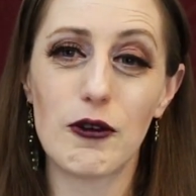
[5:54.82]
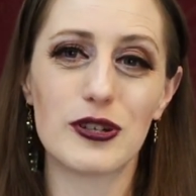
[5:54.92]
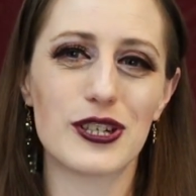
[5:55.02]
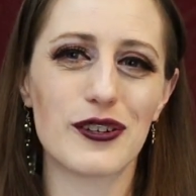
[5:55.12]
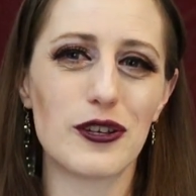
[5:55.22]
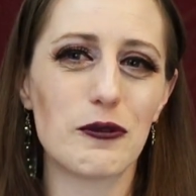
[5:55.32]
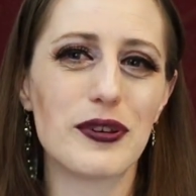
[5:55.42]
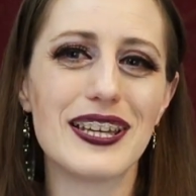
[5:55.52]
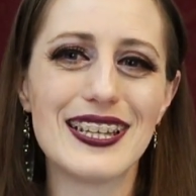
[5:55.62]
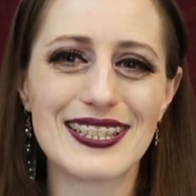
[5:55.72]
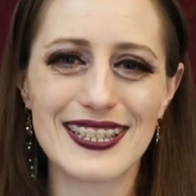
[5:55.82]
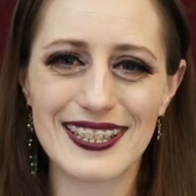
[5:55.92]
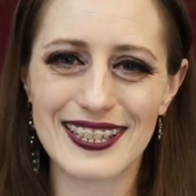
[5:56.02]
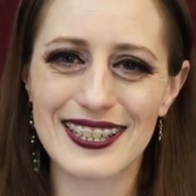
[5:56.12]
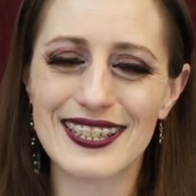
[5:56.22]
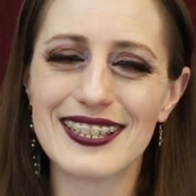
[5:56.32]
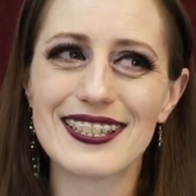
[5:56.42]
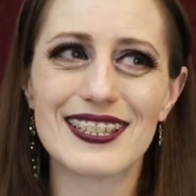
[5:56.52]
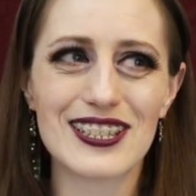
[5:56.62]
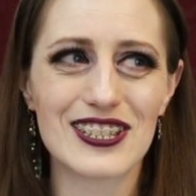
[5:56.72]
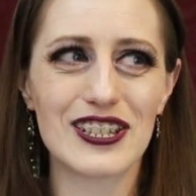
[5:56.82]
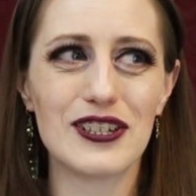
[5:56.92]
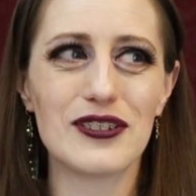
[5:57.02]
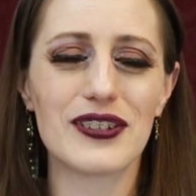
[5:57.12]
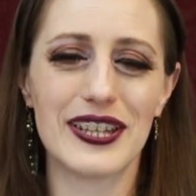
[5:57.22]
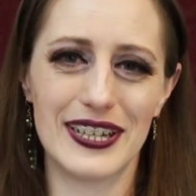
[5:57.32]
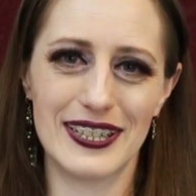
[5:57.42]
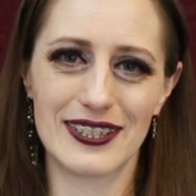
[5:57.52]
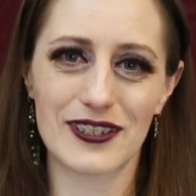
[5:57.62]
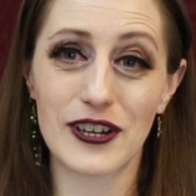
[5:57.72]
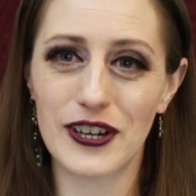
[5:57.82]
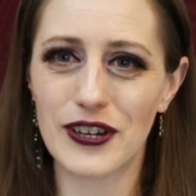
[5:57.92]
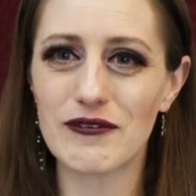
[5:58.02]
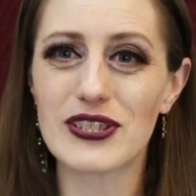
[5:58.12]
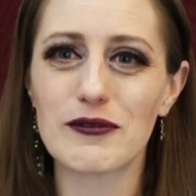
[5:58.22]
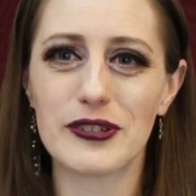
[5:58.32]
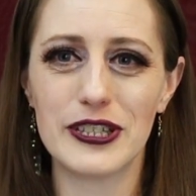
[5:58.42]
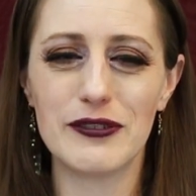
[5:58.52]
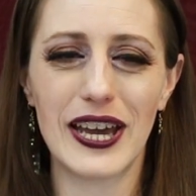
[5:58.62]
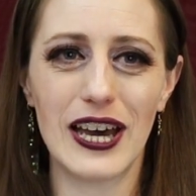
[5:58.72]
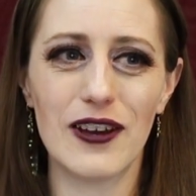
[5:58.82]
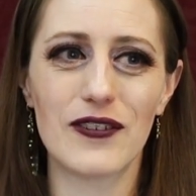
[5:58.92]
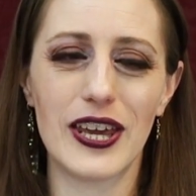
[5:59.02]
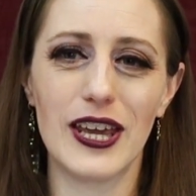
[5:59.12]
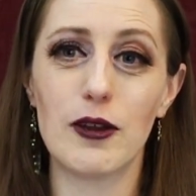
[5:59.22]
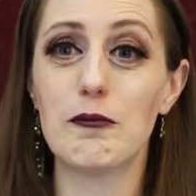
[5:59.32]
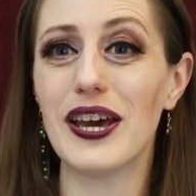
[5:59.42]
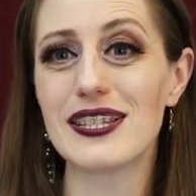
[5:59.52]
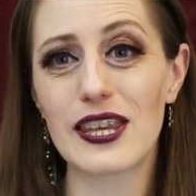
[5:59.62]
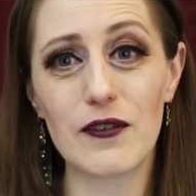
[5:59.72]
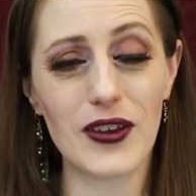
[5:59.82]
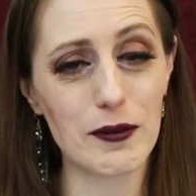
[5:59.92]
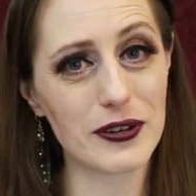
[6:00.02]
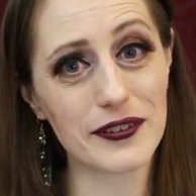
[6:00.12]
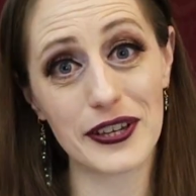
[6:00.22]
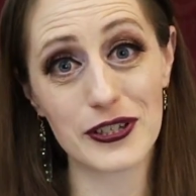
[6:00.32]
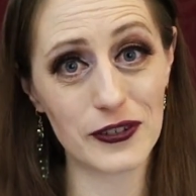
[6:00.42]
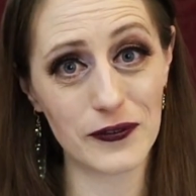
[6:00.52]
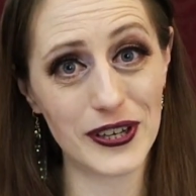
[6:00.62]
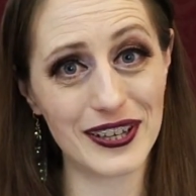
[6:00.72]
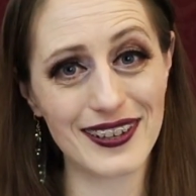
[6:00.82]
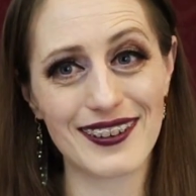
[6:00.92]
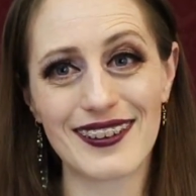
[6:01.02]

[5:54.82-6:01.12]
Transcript: which are a little bit easier to sew than curves when you have a pesky fabric like chiffon.